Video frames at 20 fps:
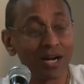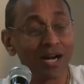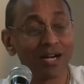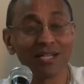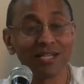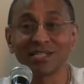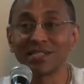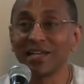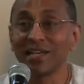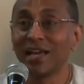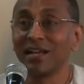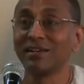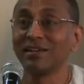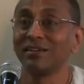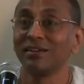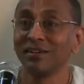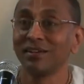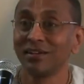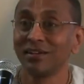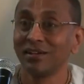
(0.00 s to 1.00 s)
and understand
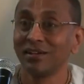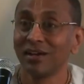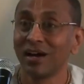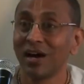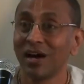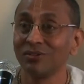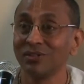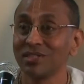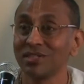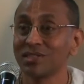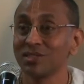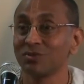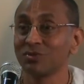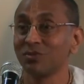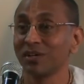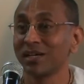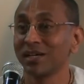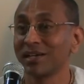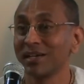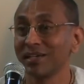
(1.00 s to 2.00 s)
how this is
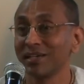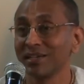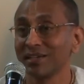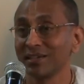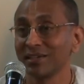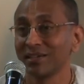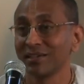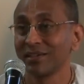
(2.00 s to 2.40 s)
working.